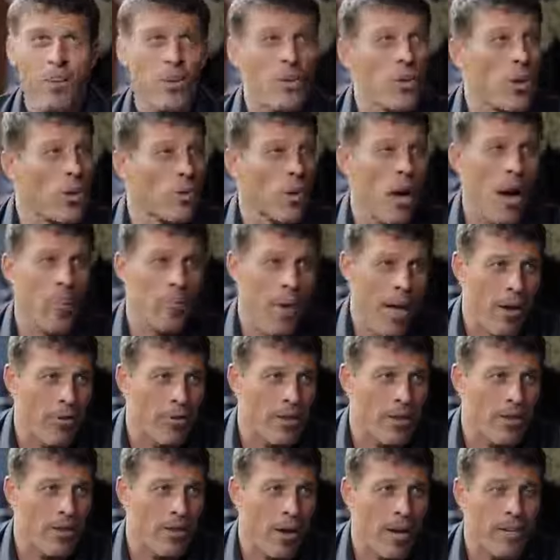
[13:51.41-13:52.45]
You know
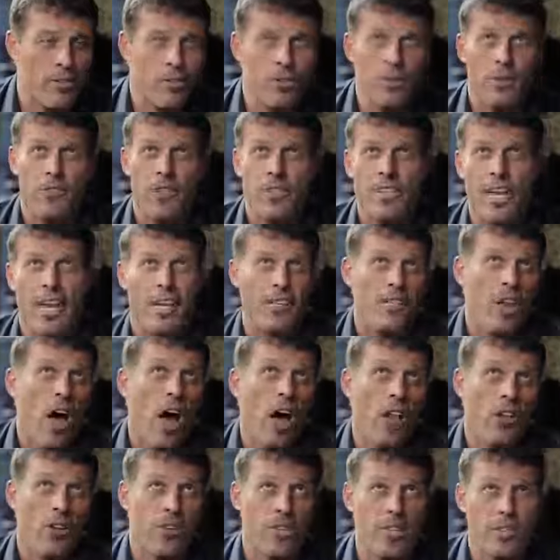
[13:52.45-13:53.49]
compounding, right? So if you take
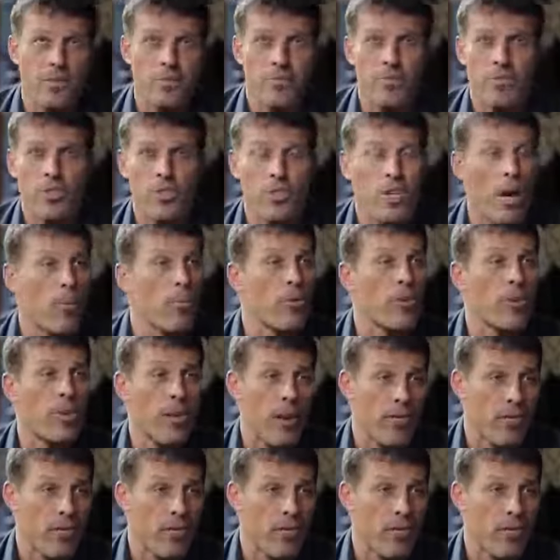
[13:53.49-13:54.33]
$1 and you double it